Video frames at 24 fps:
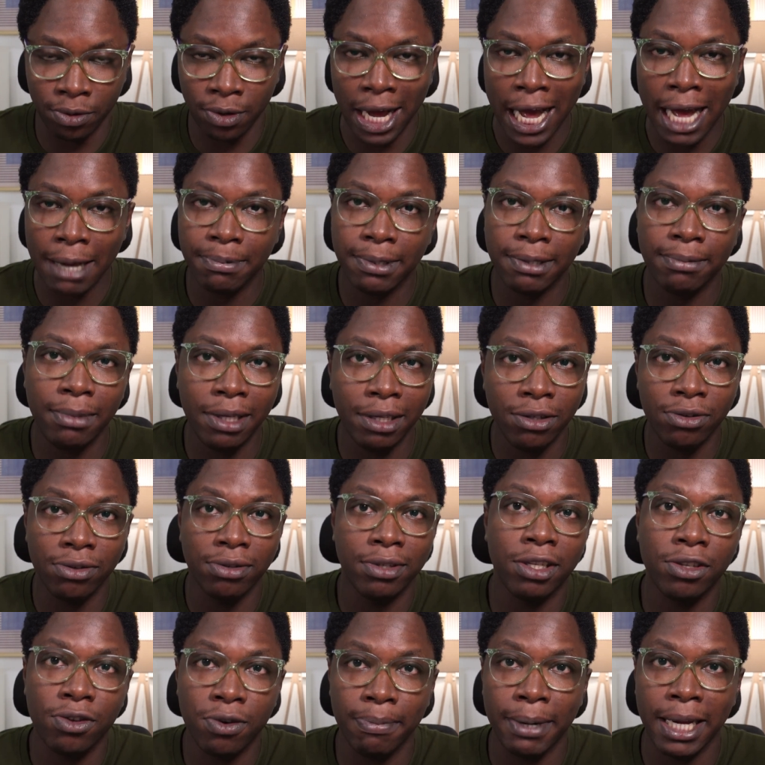Appsmith
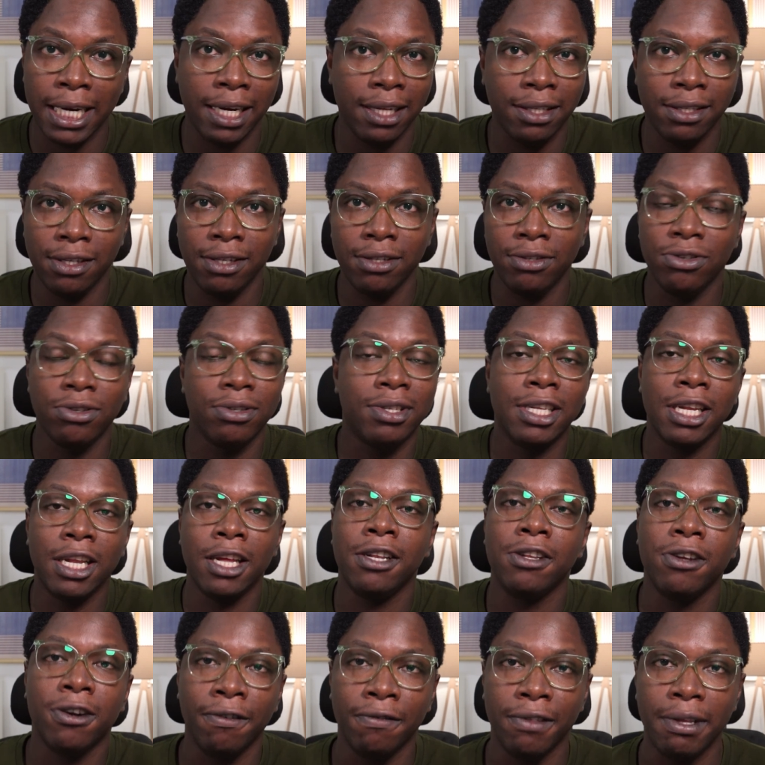using Kubernetes, using
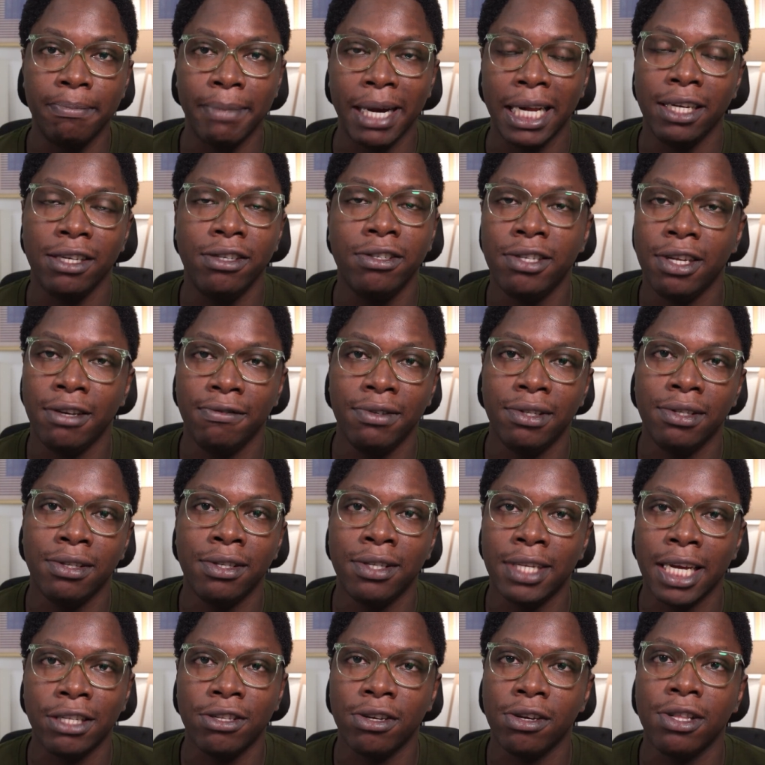any of the managed
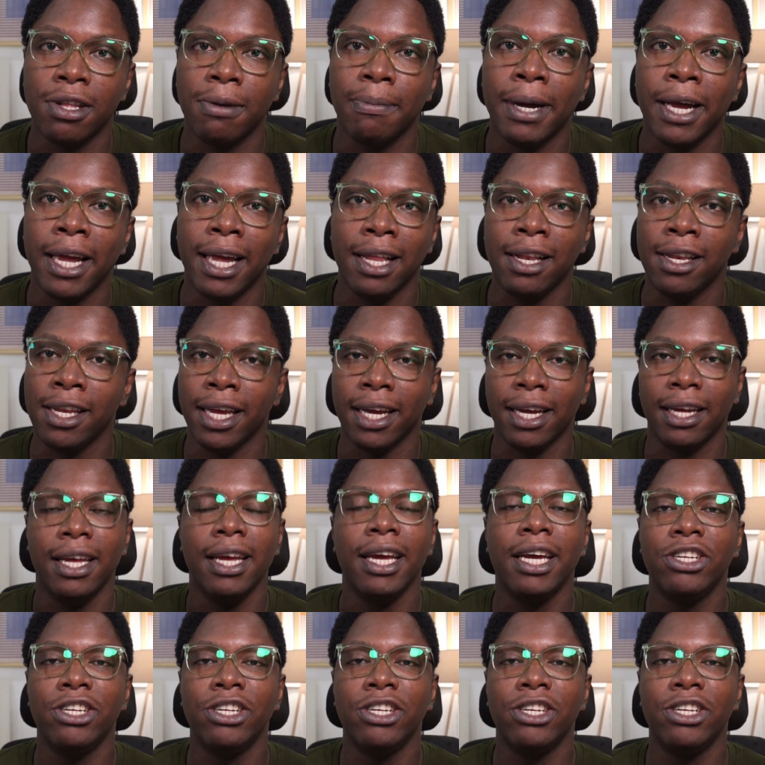services I talked about earlier.